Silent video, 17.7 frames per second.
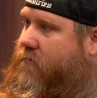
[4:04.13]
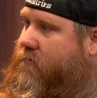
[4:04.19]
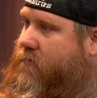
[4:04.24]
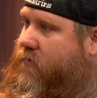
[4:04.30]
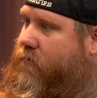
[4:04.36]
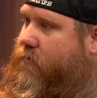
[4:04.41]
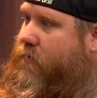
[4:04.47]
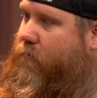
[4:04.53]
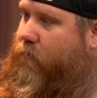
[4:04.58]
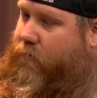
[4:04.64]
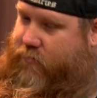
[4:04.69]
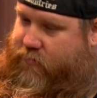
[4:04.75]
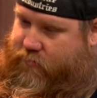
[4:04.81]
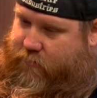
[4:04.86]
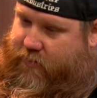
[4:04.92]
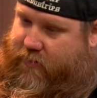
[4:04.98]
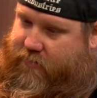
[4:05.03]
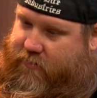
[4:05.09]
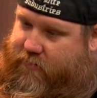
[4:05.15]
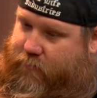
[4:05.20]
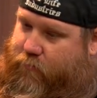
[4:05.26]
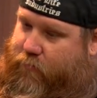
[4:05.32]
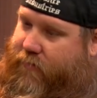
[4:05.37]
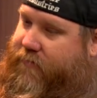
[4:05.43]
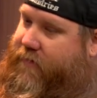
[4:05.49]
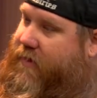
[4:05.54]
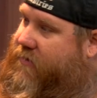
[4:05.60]
You can work directly
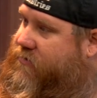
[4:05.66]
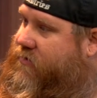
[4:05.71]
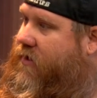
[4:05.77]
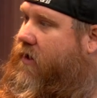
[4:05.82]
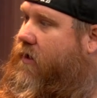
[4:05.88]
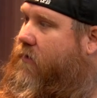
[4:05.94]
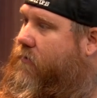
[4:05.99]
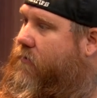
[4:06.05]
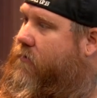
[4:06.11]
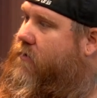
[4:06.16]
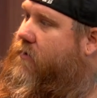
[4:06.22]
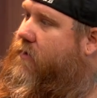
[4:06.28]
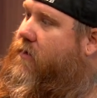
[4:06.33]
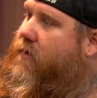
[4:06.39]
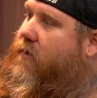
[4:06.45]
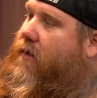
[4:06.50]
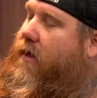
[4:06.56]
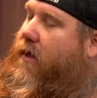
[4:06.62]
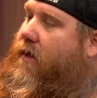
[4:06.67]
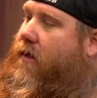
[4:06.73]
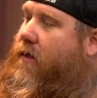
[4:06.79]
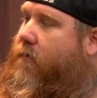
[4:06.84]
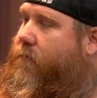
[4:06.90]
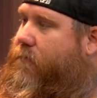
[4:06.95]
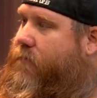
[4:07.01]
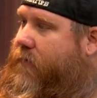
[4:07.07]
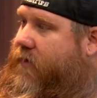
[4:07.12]
with that child. Ah.
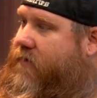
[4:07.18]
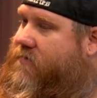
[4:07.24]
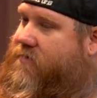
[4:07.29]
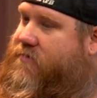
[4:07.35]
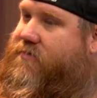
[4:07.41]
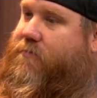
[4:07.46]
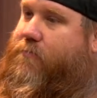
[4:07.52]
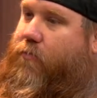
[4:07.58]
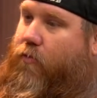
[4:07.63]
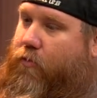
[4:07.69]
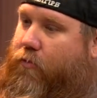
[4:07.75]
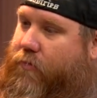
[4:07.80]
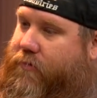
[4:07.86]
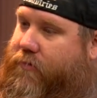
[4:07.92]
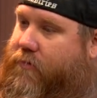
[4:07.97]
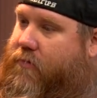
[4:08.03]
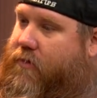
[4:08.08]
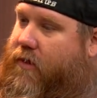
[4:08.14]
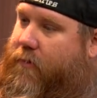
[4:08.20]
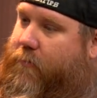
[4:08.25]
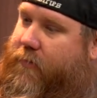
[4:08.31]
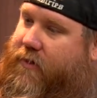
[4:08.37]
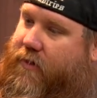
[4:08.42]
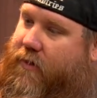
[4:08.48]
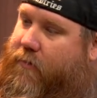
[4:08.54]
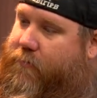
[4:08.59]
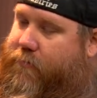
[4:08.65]
Um, as a supporter, you're
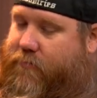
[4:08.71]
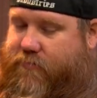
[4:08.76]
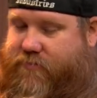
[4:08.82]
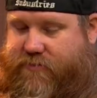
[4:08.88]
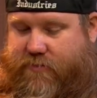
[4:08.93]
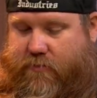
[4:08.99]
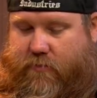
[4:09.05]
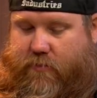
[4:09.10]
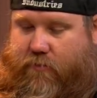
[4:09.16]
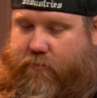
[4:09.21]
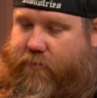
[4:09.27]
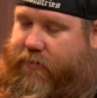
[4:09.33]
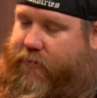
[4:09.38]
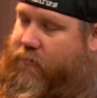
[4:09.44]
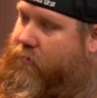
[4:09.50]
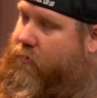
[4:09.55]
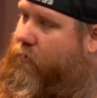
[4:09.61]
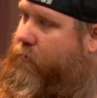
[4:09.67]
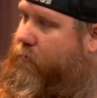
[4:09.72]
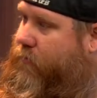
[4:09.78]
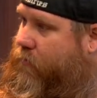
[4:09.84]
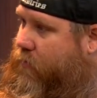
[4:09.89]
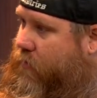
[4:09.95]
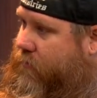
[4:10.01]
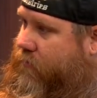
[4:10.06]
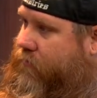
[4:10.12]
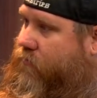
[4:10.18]
coming up, you're still learning, you're going through
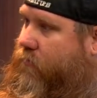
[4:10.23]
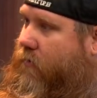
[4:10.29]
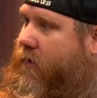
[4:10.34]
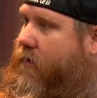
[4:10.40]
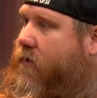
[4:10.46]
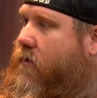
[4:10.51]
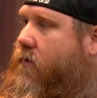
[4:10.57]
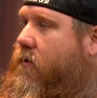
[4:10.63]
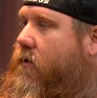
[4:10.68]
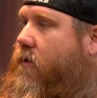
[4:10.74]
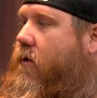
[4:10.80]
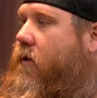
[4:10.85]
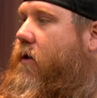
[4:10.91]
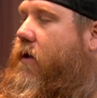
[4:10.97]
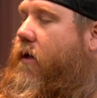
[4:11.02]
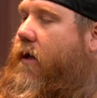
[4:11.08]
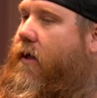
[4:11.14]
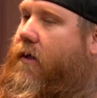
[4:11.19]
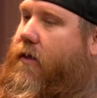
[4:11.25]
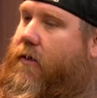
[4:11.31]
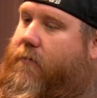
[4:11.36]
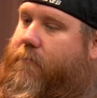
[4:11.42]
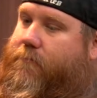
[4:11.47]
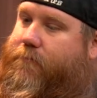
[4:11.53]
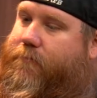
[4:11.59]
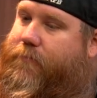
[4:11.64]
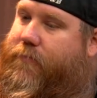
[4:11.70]
all the training.
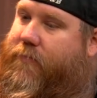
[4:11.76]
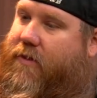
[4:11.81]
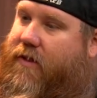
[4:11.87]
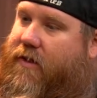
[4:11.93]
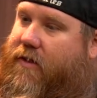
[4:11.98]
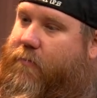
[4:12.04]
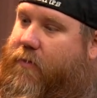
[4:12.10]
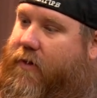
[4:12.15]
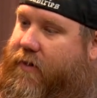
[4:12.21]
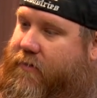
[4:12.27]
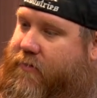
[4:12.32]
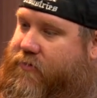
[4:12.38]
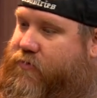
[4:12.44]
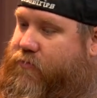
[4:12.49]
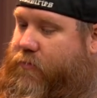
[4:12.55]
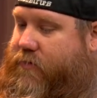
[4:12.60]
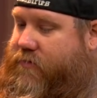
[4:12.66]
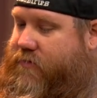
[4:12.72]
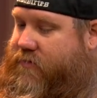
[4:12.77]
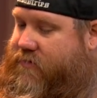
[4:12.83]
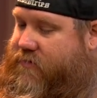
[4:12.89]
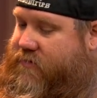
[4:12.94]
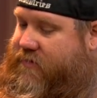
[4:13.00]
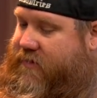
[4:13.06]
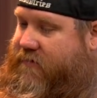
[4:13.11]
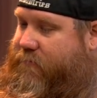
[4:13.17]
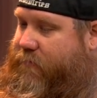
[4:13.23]
Um, anybody that joins us
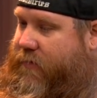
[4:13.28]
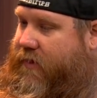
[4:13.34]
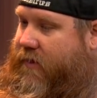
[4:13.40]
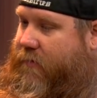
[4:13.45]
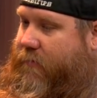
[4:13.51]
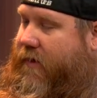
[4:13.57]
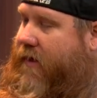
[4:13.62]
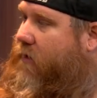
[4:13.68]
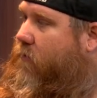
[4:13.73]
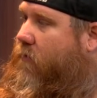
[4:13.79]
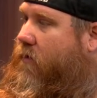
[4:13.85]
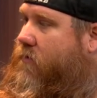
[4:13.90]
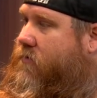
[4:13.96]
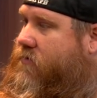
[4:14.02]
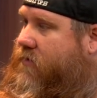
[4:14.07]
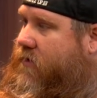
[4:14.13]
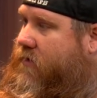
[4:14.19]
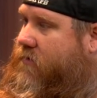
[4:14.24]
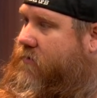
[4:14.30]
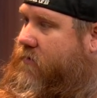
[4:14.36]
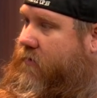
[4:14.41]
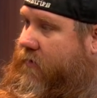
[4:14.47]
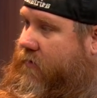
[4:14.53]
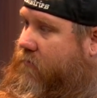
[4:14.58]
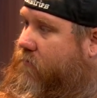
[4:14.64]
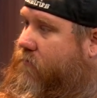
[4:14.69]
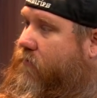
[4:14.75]
is FBI background checked, and
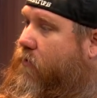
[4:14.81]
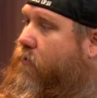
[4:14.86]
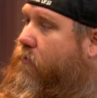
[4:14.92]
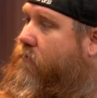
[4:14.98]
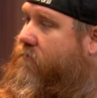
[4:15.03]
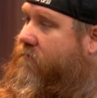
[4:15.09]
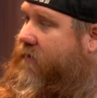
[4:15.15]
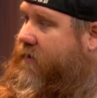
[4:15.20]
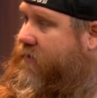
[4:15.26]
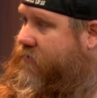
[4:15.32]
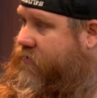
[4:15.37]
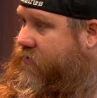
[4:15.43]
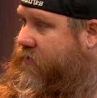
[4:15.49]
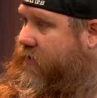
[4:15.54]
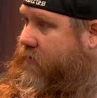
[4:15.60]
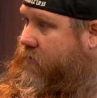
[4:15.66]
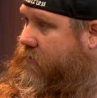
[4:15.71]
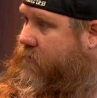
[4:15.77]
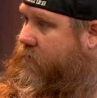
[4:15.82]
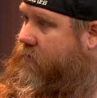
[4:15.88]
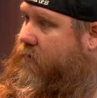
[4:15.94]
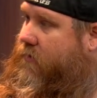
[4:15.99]
here in Florida, VECHS checked.